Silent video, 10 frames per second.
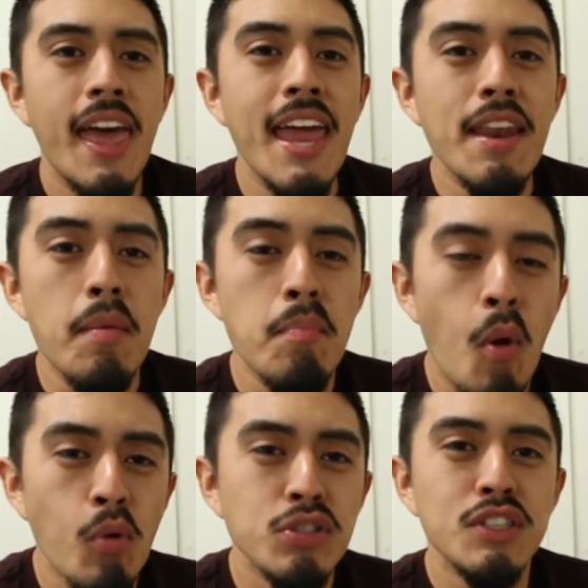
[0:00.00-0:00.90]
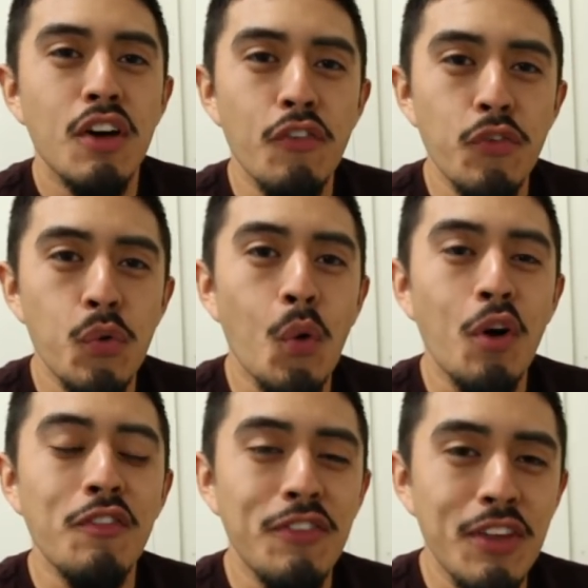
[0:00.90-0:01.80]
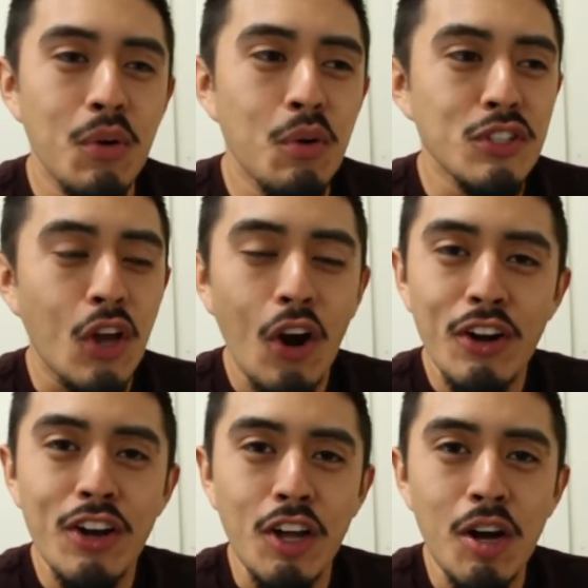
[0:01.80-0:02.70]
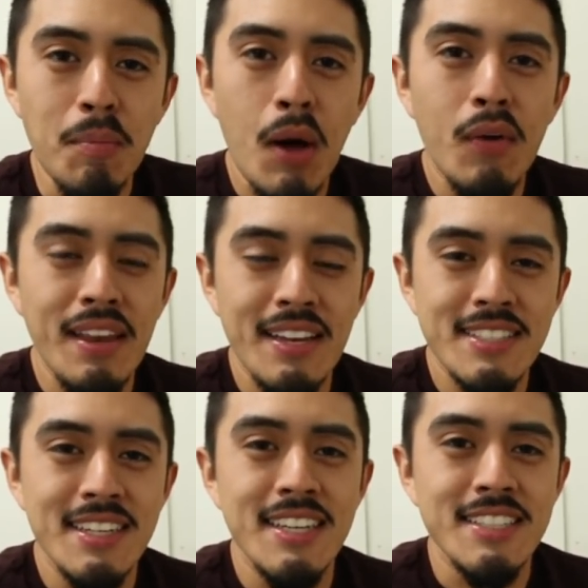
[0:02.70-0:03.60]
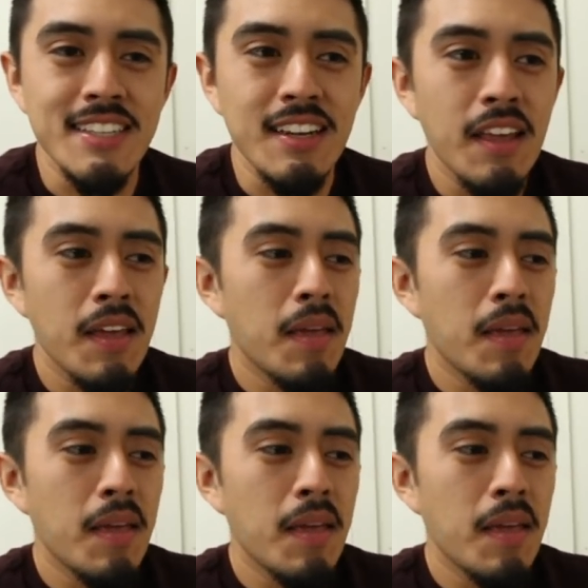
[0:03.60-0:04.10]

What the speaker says: And most of your vehicles are gonna come out in this condition.